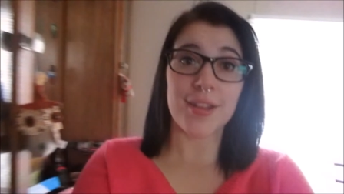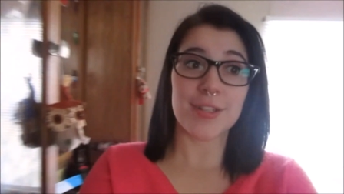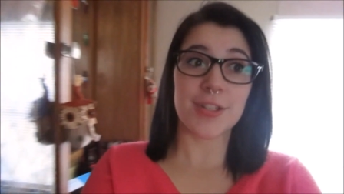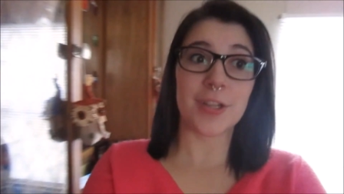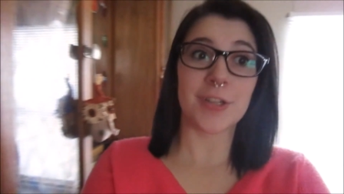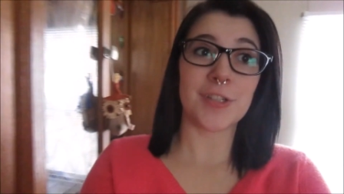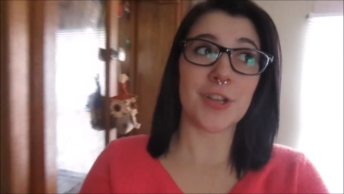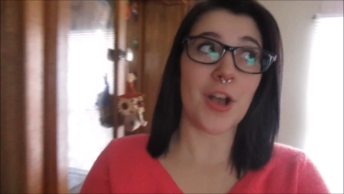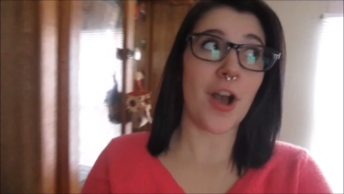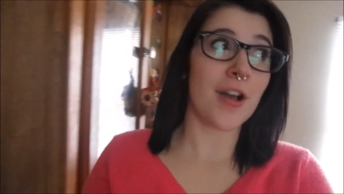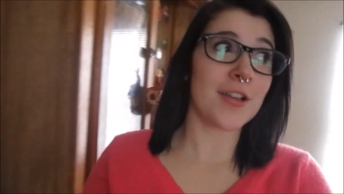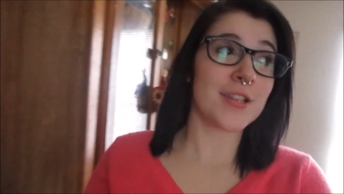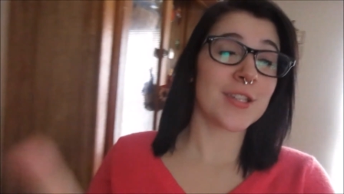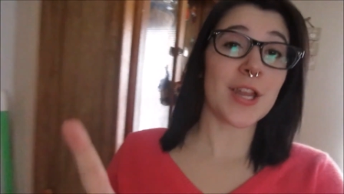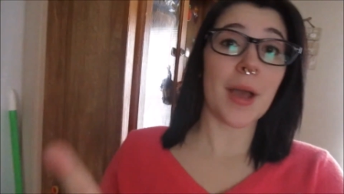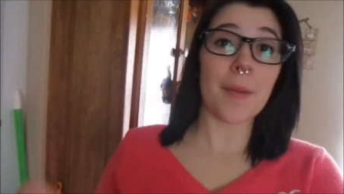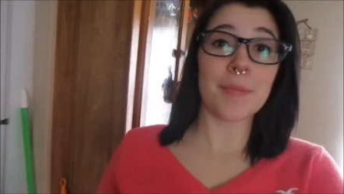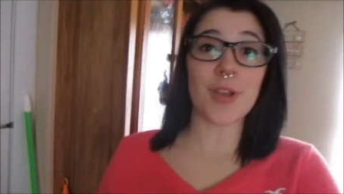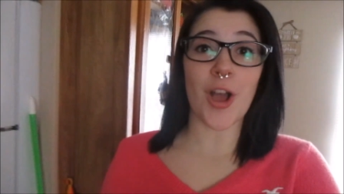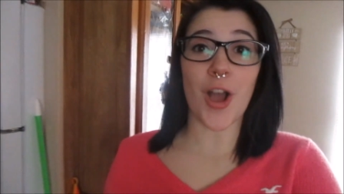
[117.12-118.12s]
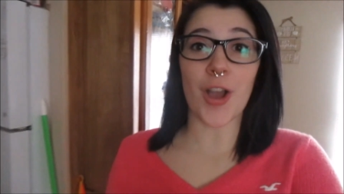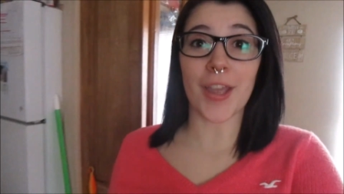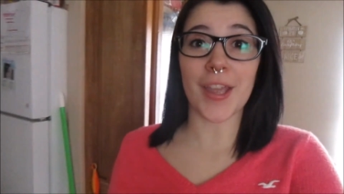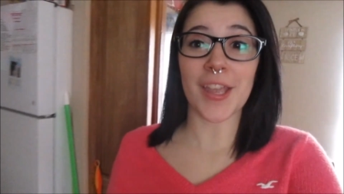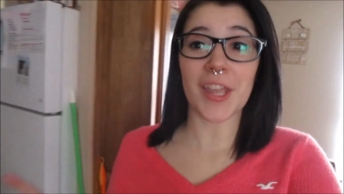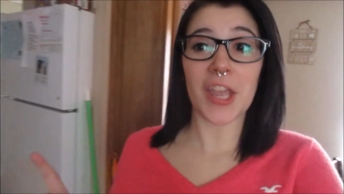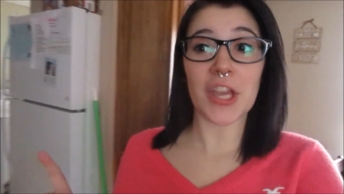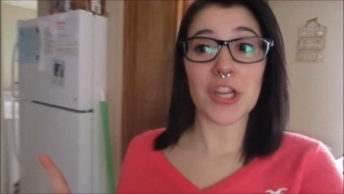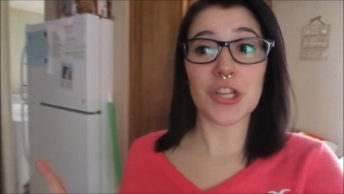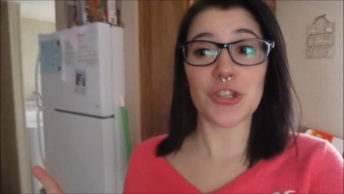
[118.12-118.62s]
start to stop
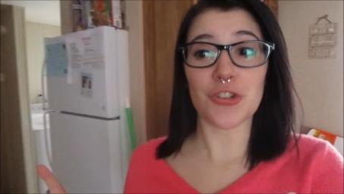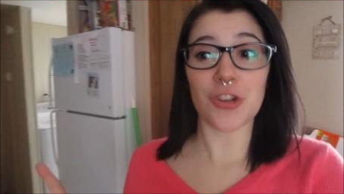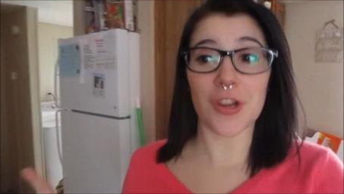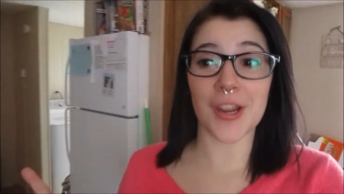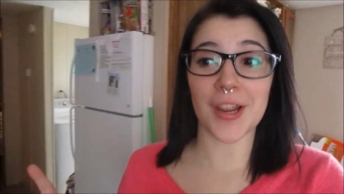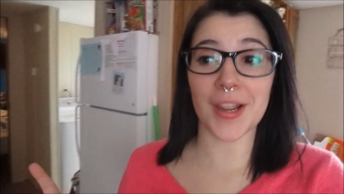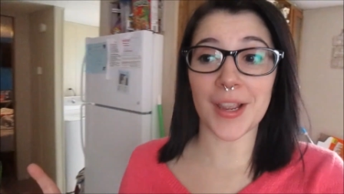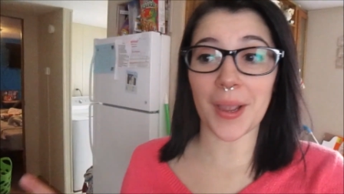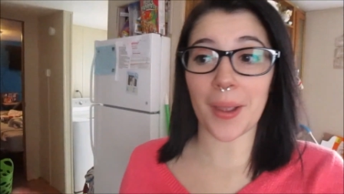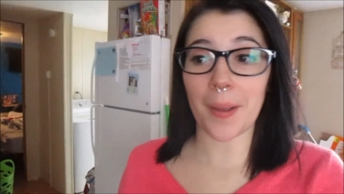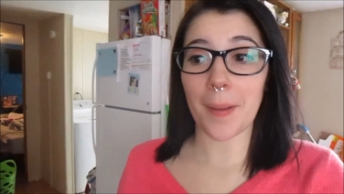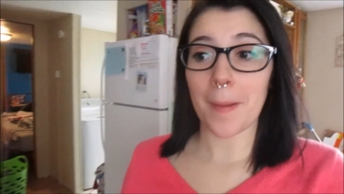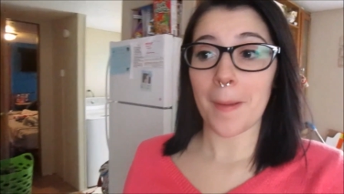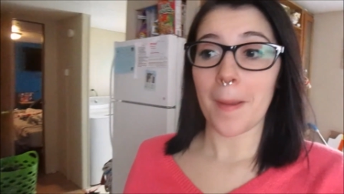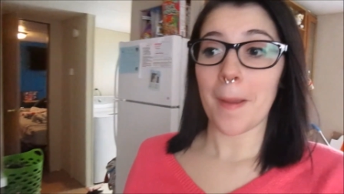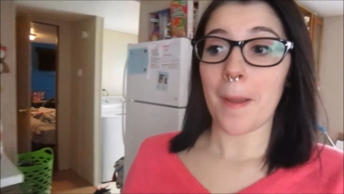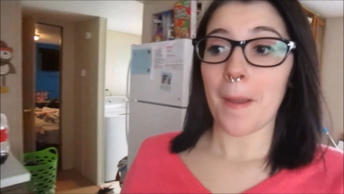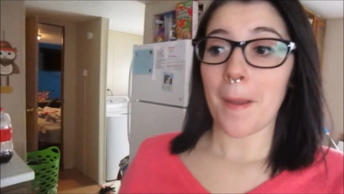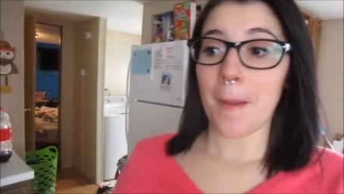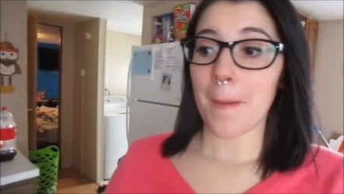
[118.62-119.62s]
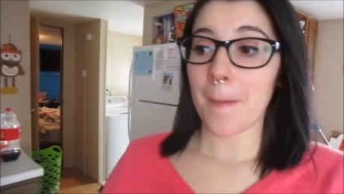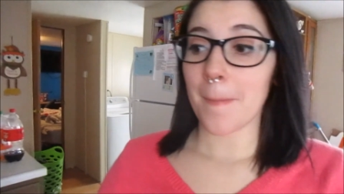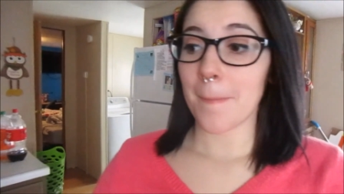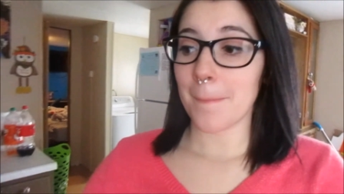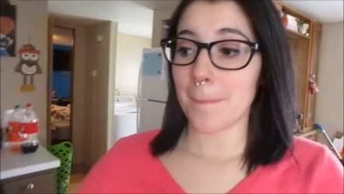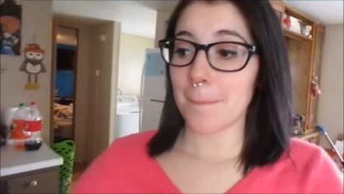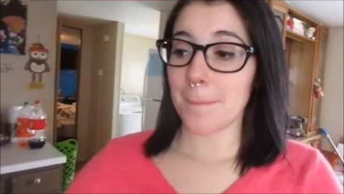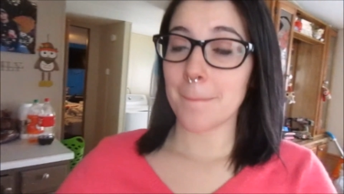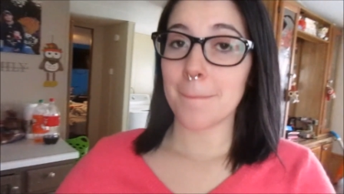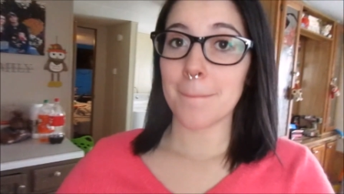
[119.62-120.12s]
talking and drink
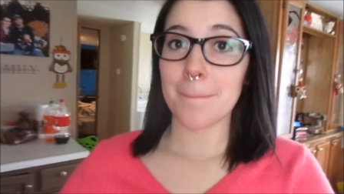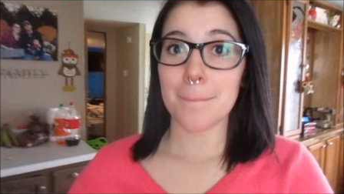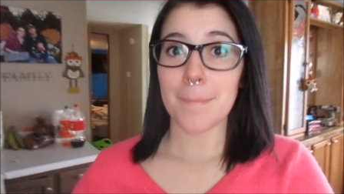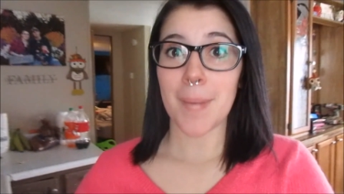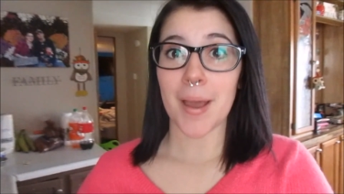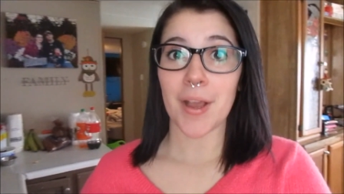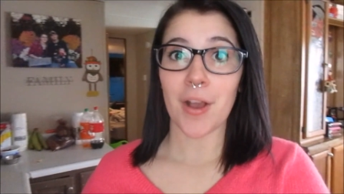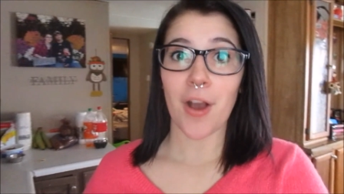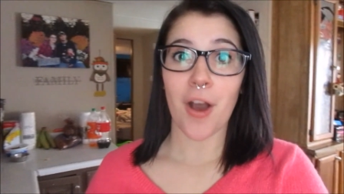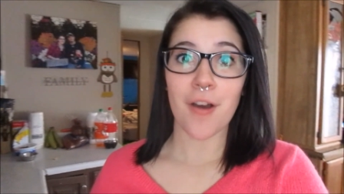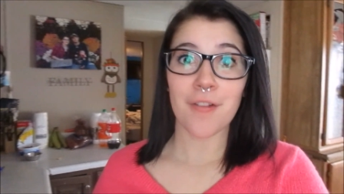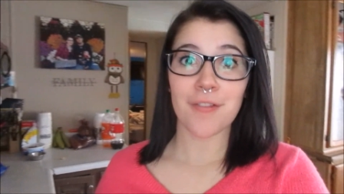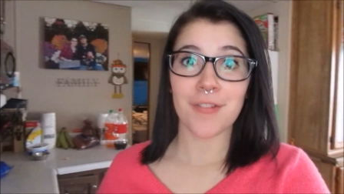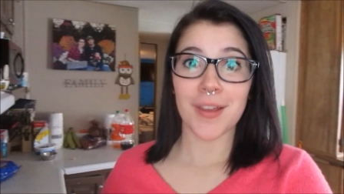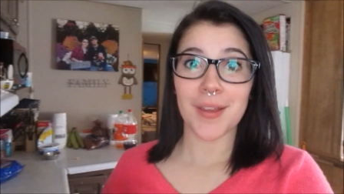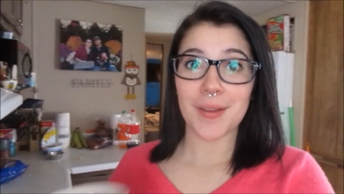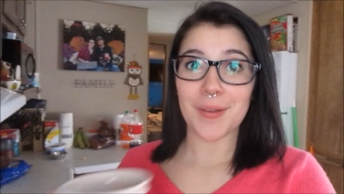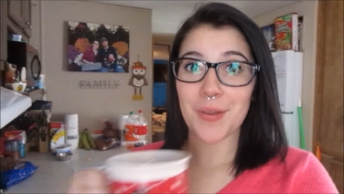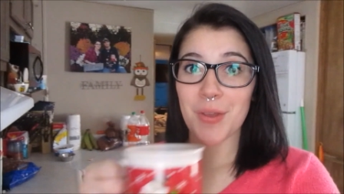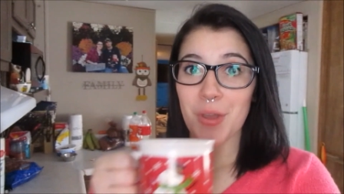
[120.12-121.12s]
my coffee.